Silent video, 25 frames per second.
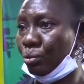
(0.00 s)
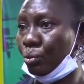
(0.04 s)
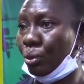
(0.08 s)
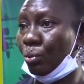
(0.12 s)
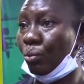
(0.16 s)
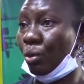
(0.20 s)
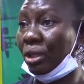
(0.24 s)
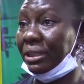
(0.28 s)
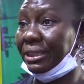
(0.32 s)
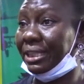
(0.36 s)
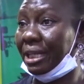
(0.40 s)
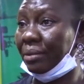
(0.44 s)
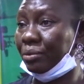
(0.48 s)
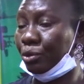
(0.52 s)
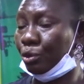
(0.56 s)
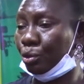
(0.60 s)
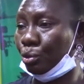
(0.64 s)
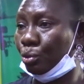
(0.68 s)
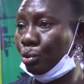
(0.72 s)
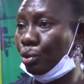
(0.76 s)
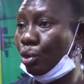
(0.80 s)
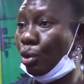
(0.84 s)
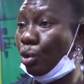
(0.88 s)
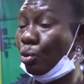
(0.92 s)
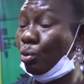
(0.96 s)
We want them to
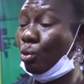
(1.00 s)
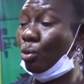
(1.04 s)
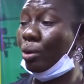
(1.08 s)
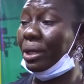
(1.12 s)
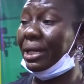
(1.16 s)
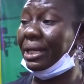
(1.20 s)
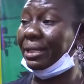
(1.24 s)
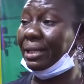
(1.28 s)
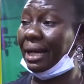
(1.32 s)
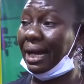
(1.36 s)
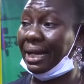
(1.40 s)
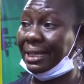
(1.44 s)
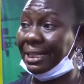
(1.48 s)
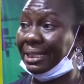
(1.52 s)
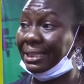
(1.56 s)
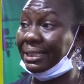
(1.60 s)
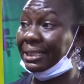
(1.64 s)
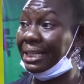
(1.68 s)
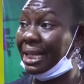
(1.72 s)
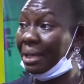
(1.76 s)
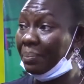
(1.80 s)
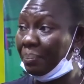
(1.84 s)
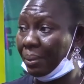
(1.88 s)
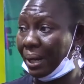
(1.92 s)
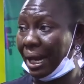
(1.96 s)
know who an
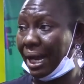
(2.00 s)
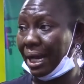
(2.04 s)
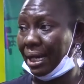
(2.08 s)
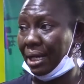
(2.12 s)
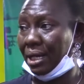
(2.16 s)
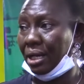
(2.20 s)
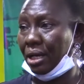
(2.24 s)
enabler